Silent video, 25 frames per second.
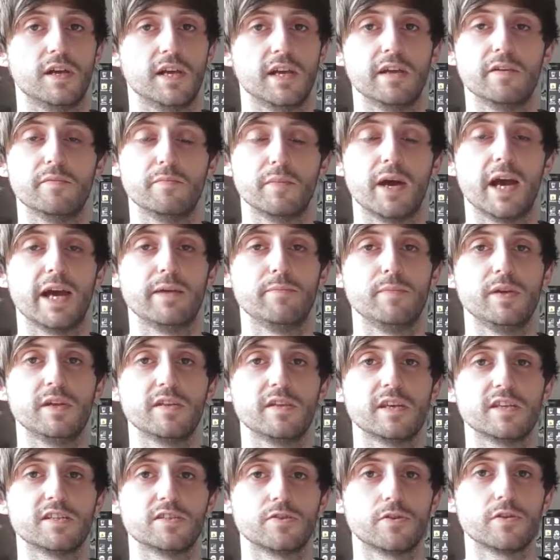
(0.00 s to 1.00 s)

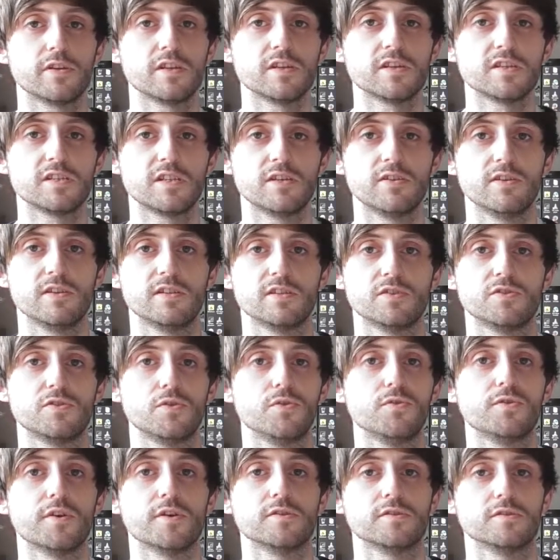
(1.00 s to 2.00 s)
I started this series in
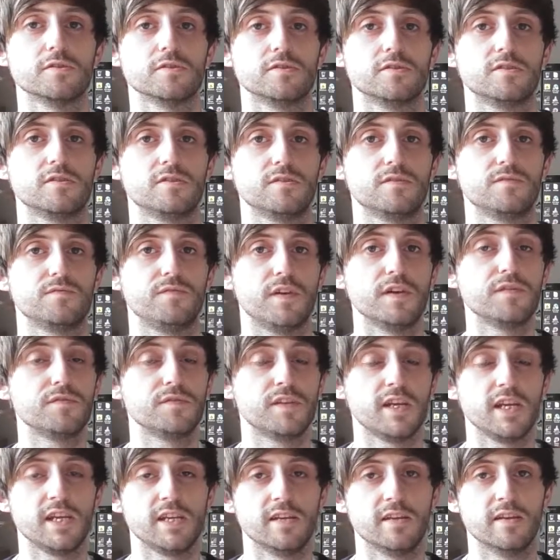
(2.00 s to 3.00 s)

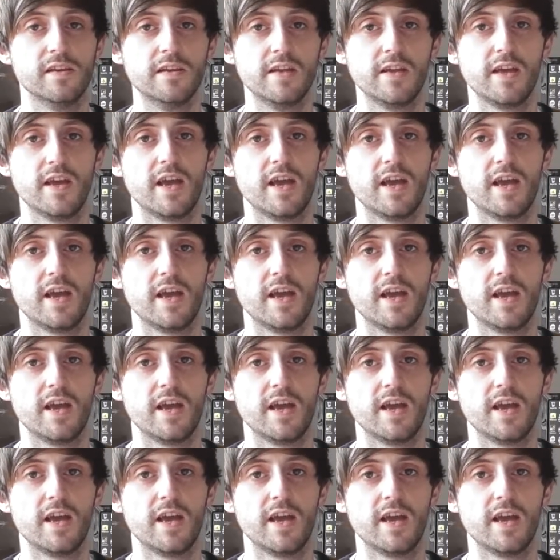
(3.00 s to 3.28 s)
2015,